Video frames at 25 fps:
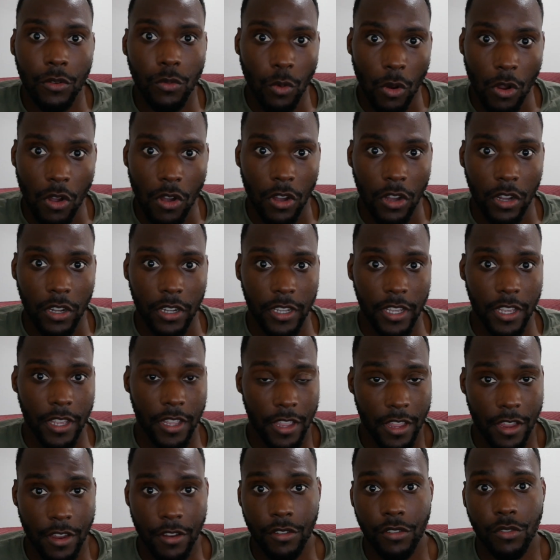wrong
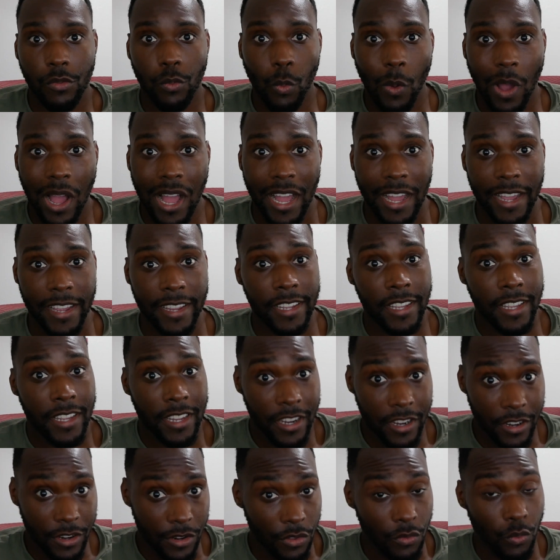here's why
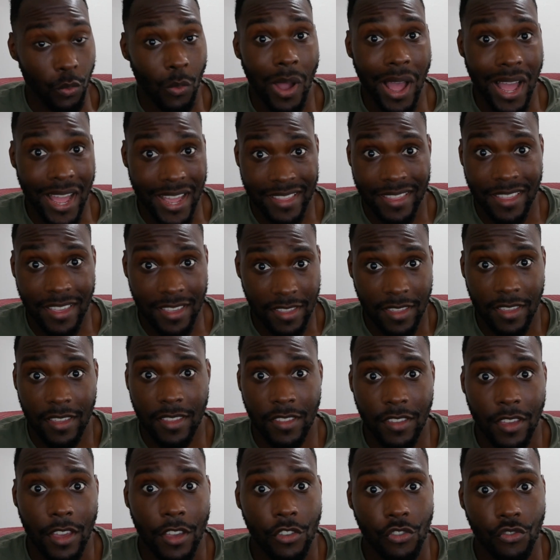Here's why this
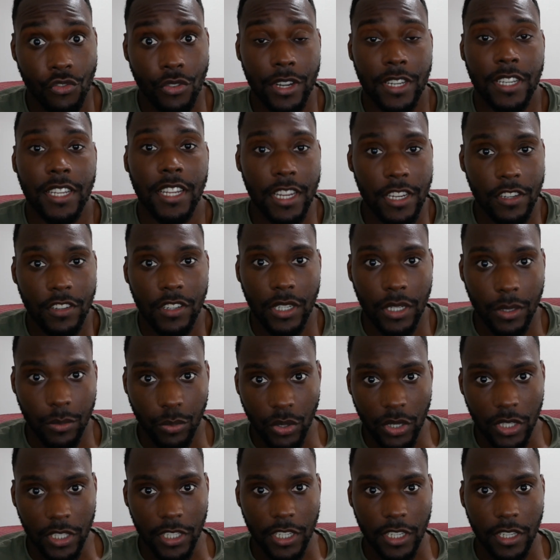is strategic
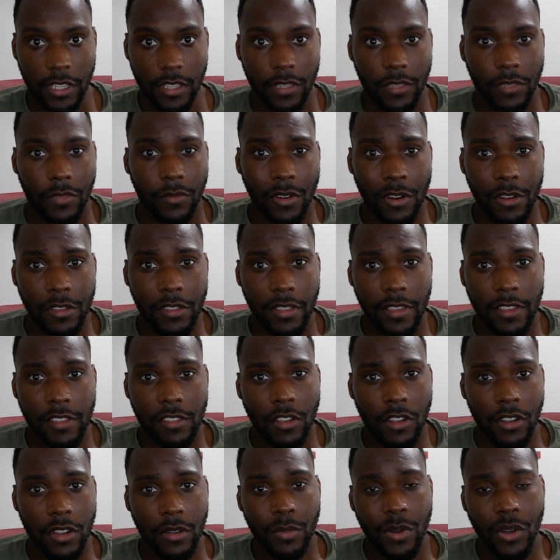brilliance. First, let's
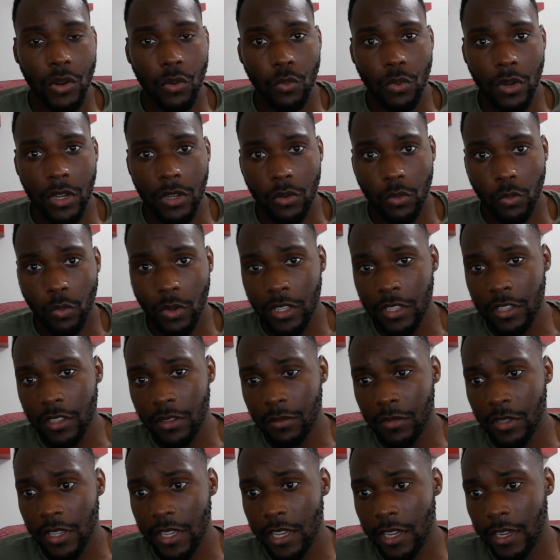talk about what William
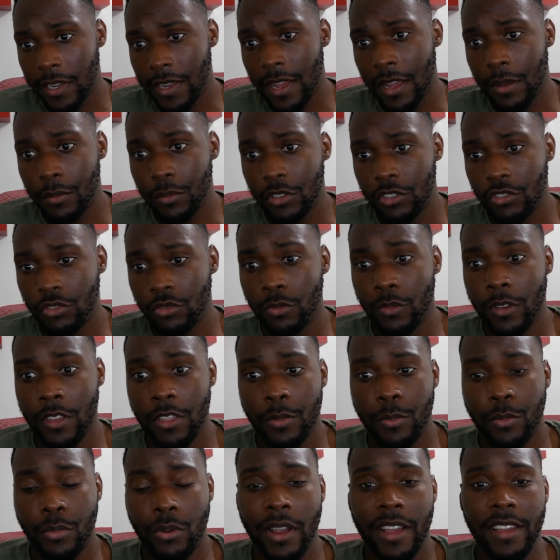Li accomplished
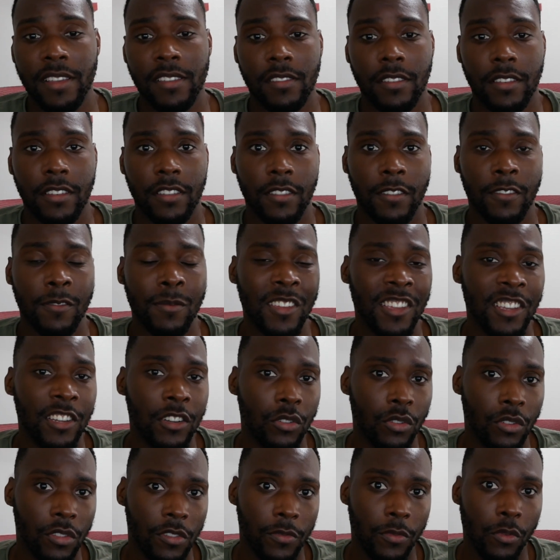with pricing. The
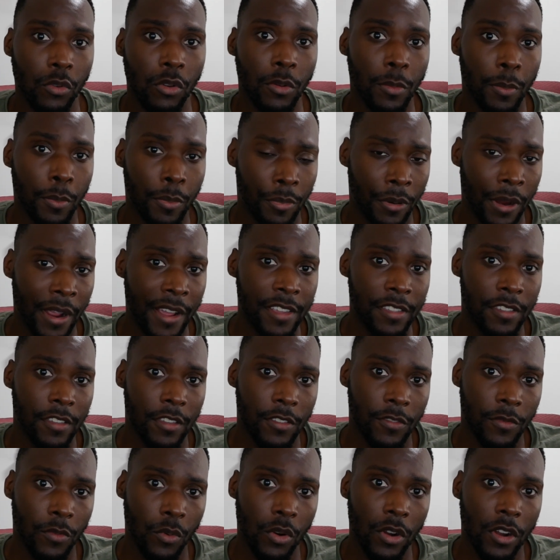vehicle's full price is
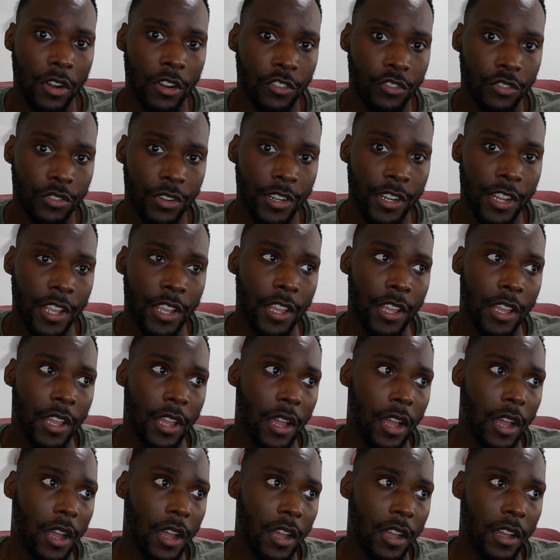400,
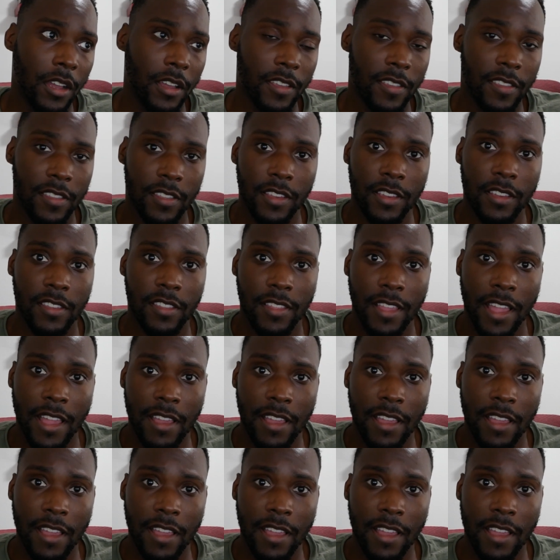uh, 6,